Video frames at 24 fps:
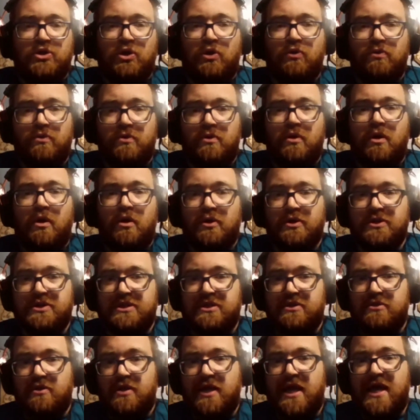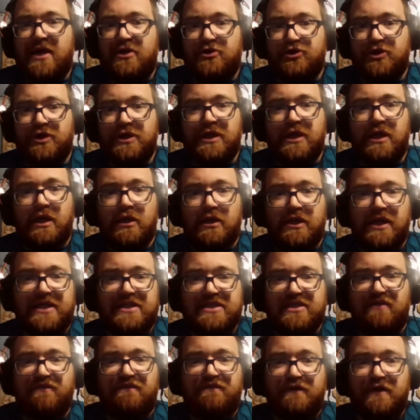aren't actually elected
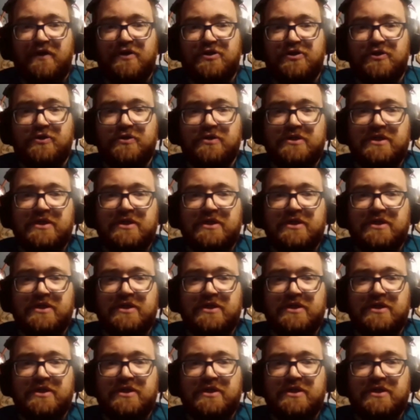officials,